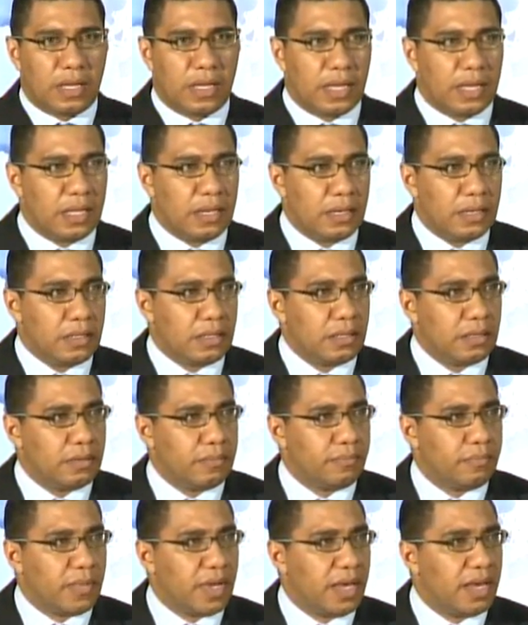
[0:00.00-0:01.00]
and
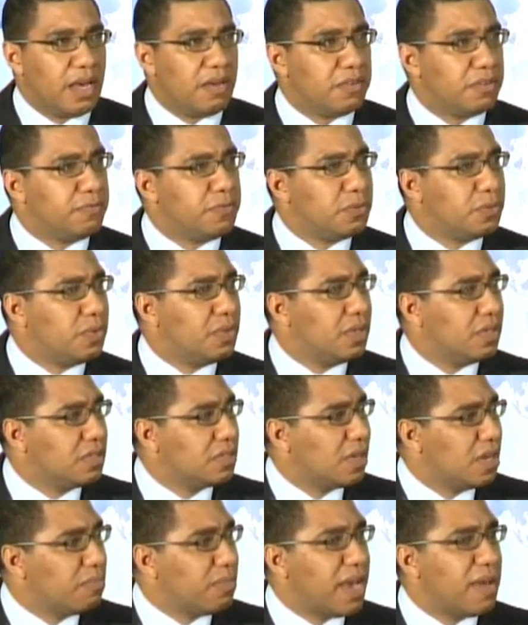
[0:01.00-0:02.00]
I have a few
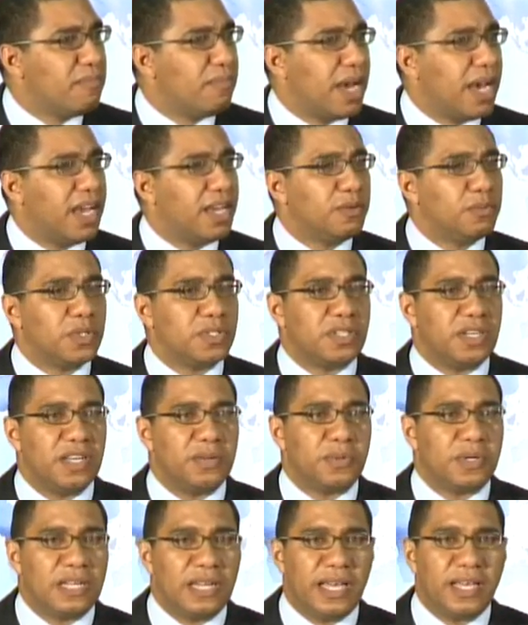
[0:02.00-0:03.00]
things on my mind which
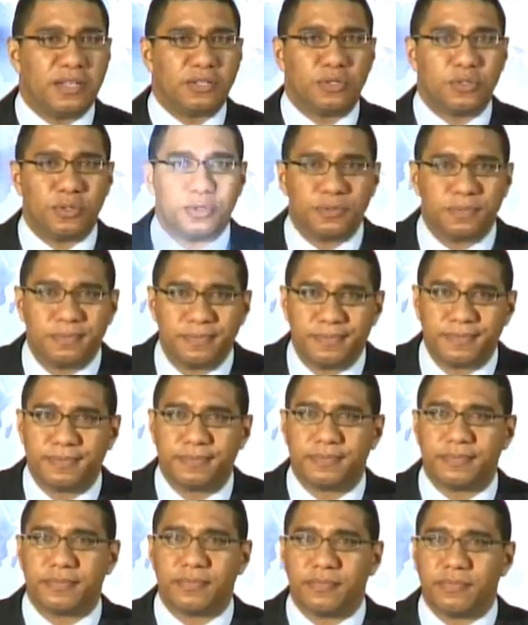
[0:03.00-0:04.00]
I would like to
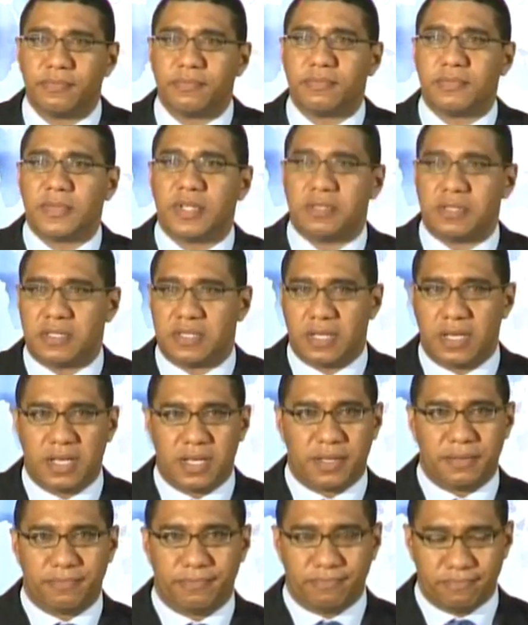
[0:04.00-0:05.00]

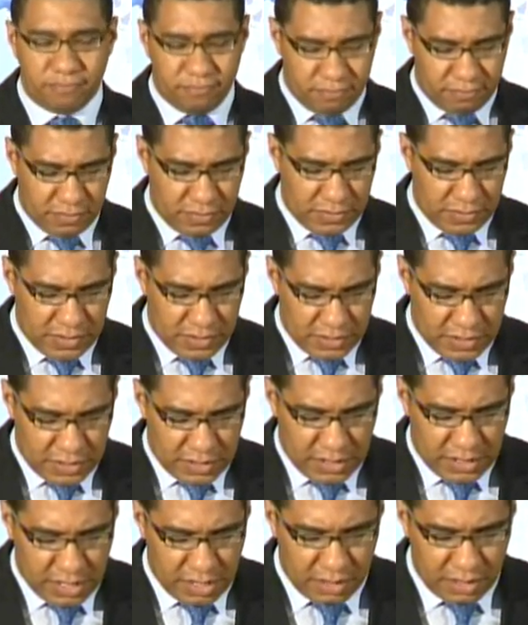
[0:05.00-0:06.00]
say
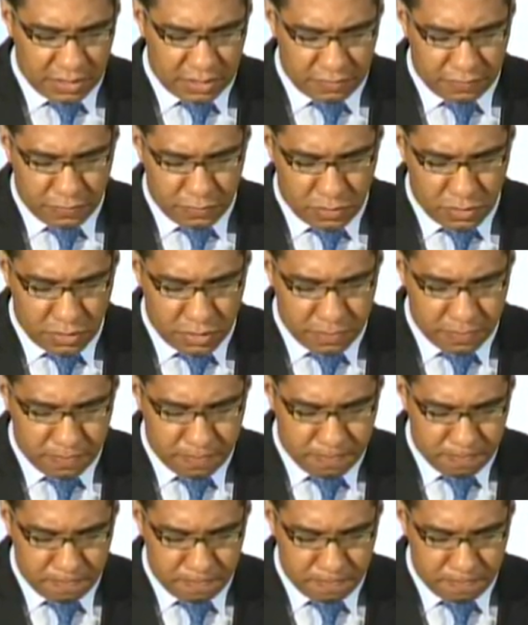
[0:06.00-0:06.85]
at this forum.